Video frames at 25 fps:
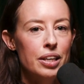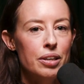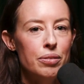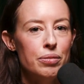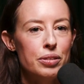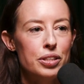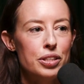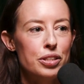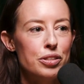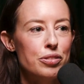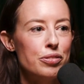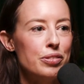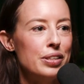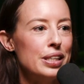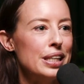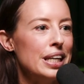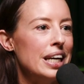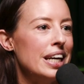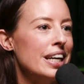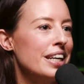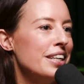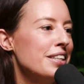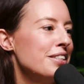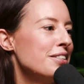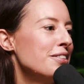which is
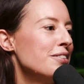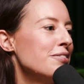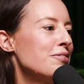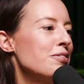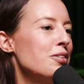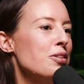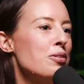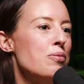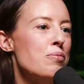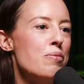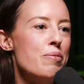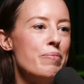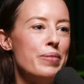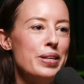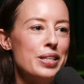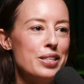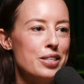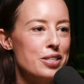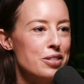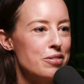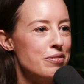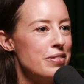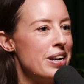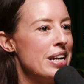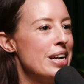really for the woman
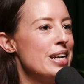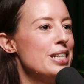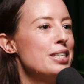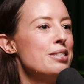that's ready